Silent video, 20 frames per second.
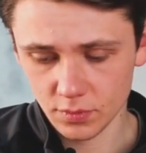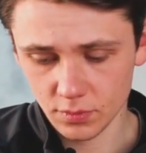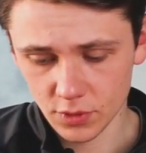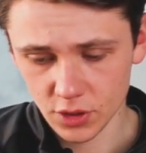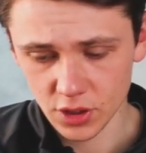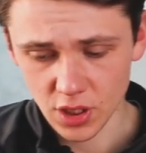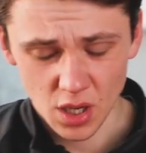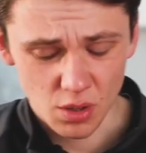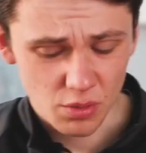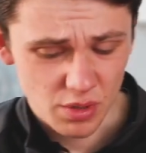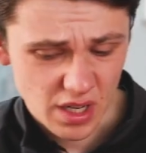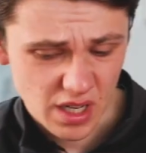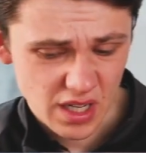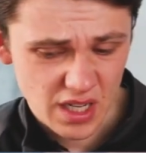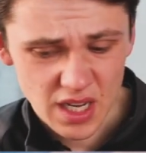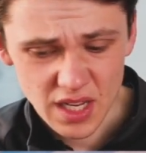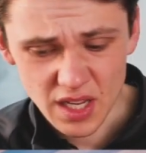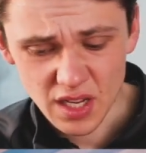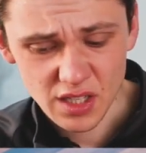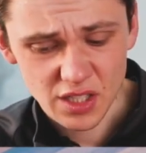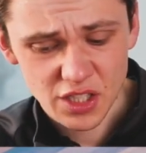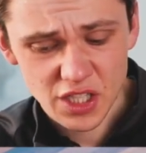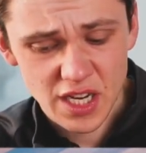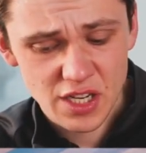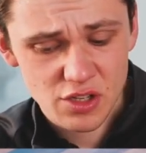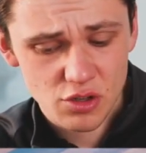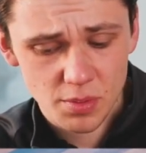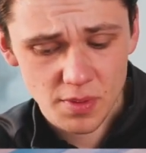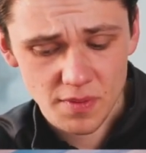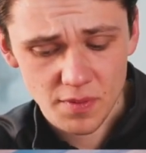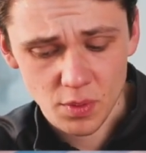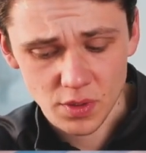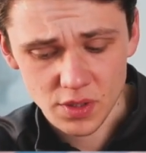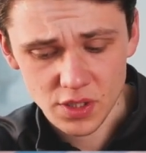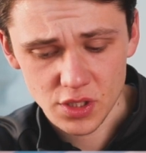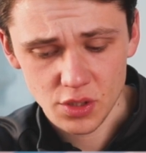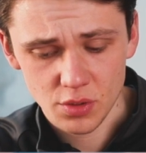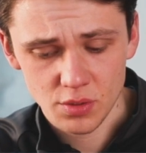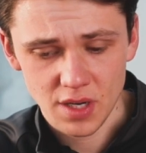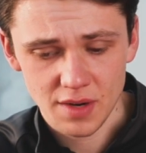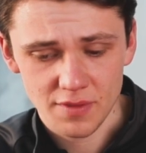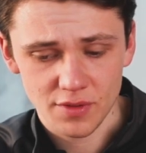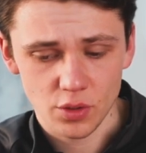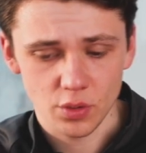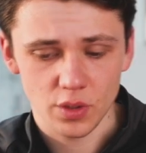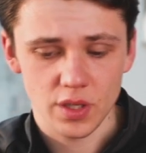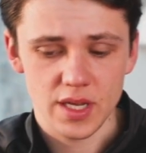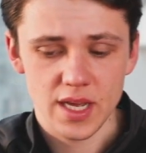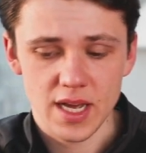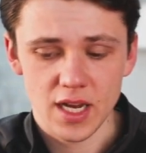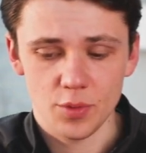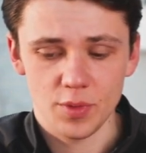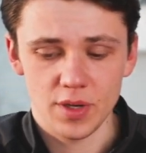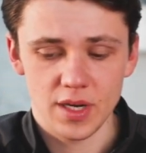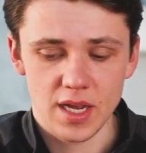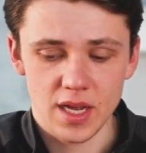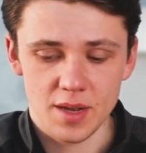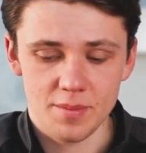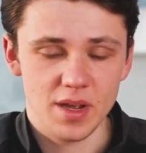So you could change it up if you wanted to and have another yellow in there,